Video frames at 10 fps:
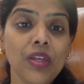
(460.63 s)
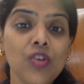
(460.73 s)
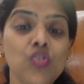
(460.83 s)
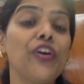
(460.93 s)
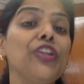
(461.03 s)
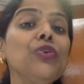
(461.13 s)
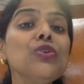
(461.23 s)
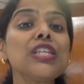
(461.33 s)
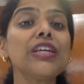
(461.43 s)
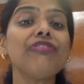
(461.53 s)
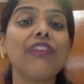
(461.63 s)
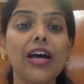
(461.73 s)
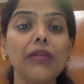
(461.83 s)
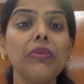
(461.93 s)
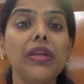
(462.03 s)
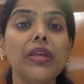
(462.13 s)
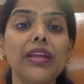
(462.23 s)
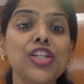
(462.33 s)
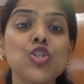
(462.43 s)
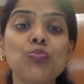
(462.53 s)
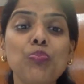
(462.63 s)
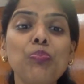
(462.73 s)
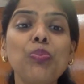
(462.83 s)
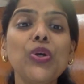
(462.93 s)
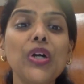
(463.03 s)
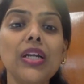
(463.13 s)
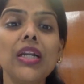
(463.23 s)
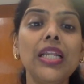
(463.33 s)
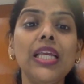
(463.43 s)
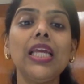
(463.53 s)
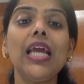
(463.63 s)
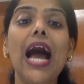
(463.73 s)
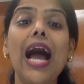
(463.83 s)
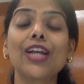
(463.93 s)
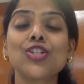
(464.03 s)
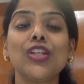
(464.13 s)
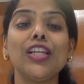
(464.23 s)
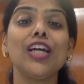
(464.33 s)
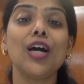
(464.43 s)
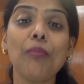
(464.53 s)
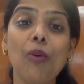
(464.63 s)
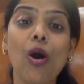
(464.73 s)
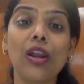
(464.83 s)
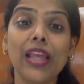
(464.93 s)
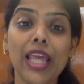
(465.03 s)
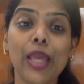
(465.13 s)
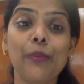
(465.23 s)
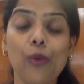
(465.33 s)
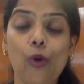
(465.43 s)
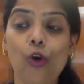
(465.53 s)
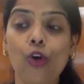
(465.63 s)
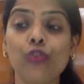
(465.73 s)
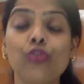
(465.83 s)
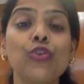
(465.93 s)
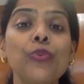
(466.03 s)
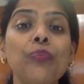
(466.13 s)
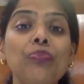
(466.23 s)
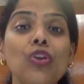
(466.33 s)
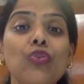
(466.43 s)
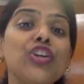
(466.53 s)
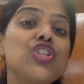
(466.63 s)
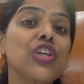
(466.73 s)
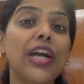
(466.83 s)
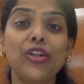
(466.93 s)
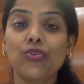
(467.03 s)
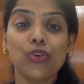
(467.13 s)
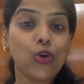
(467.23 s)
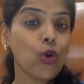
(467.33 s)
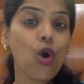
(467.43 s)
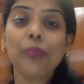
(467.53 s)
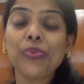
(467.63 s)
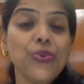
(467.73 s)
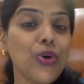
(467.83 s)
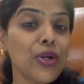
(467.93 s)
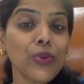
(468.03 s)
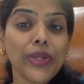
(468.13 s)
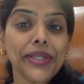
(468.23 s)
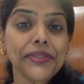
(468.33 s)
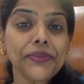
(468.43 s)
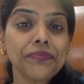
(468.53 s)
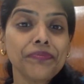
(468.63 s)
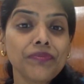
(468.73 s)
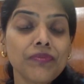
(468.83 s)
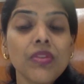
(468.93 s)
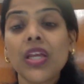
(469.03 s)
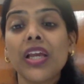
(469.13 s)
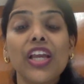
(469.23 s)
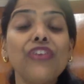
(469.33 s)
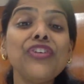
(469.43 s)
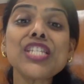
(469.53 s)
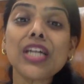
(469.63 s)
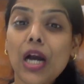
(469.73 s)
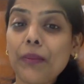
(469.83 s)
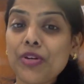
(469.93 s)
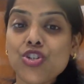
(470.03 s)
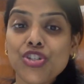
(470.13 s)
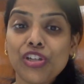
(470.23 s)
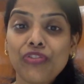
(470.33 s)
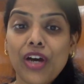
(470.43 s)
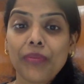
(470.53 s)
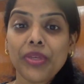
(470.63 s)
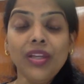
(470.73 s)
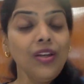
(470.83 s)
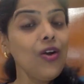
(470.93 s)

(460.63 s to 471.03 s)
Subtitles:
So when you say farming, it's purely actually a ball game of which kind of a crop you want to take. If it's a commercial farming,